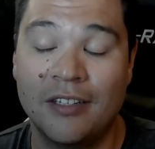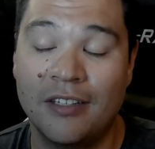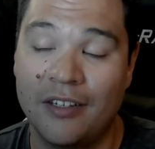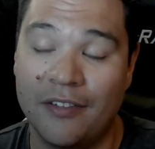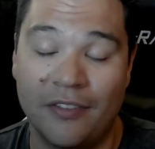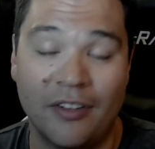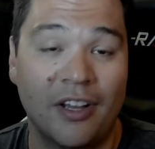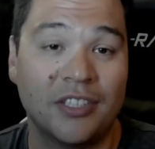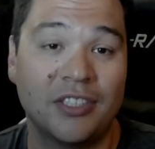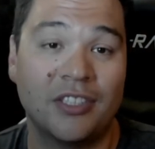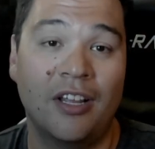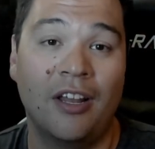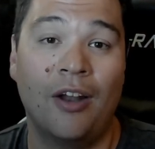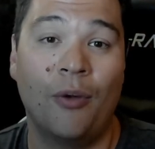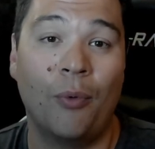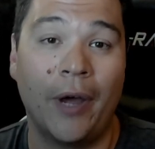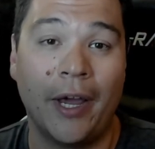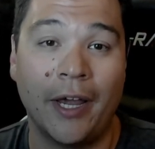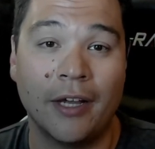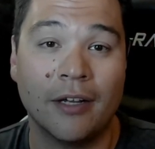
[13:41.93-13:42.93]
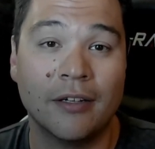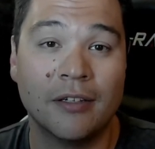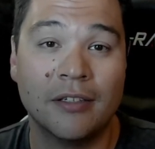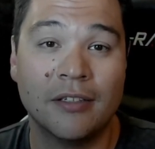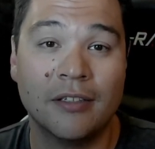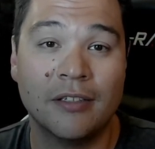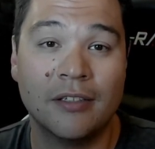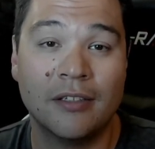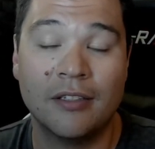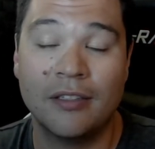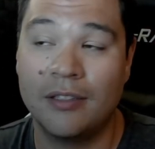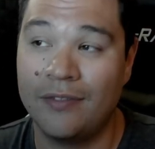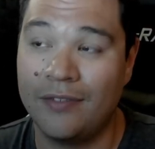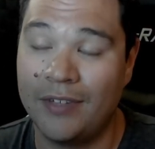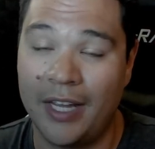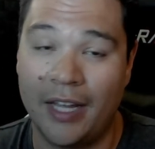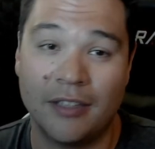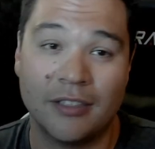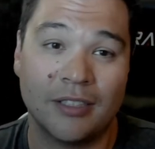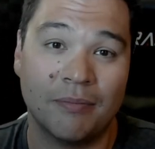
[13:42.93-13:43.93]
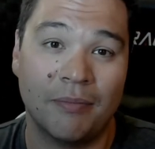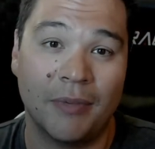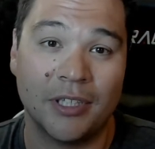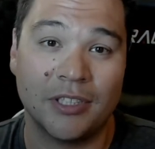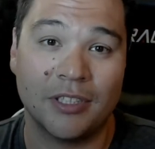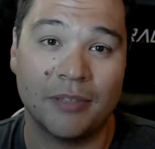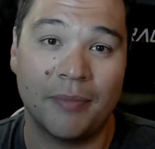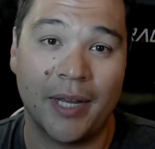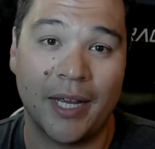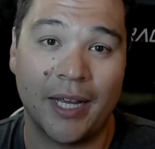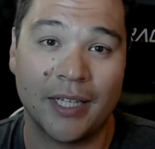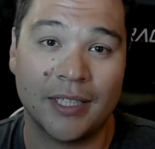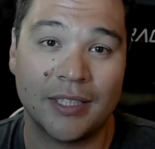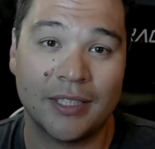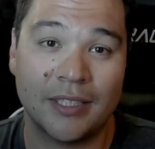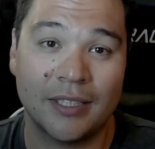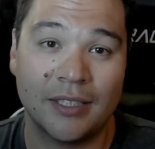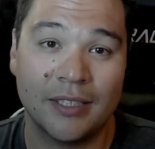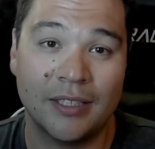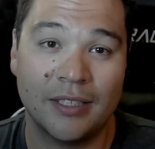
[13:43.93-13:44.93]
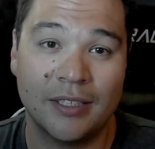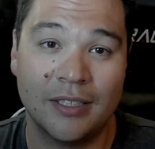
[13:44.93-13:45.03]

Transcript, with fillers: Lost a lot of weight, gained some muscle mass,